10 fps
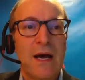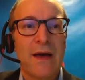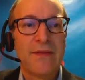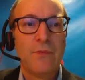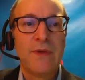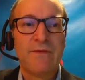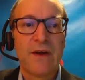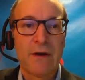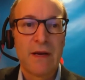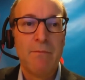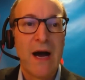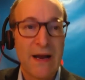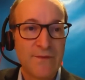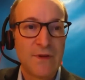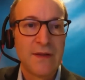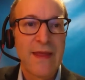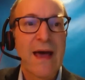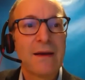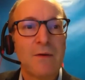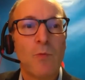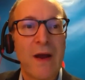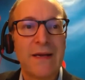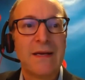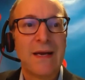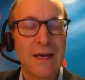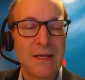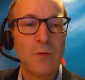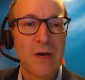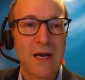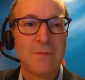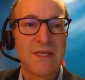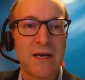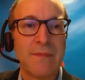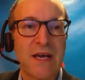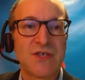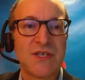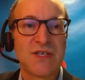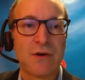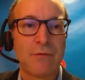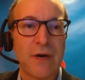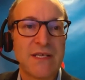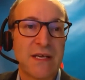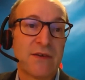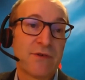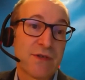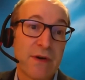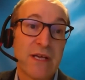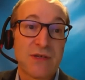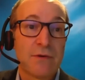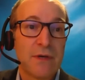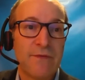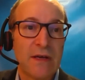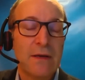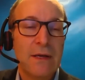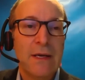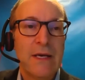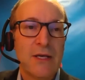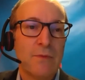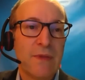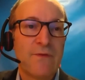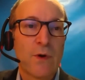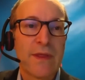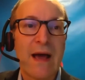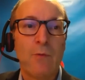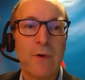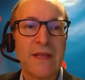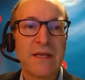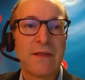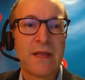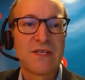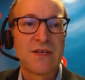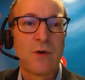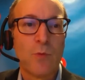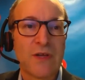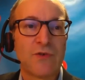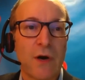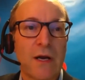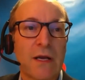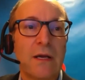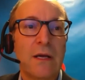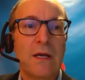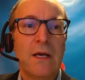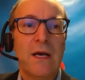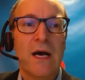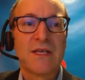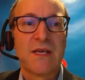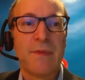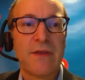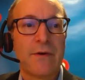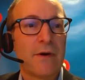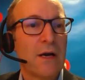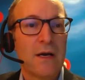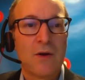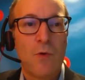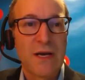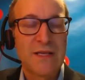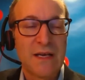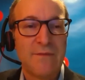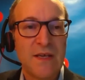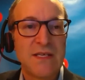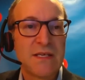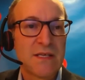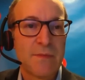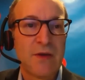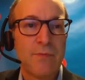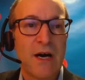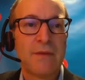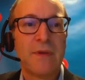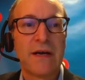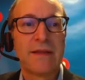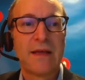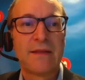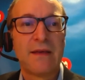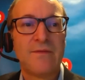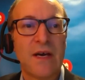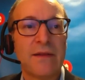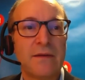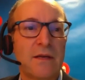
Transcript: They'll be very mindful of that when it comes time to actually start raising interest rates, or even before that, when they start withdrawing some of their quantitative easing, some of their bond buying that they've done.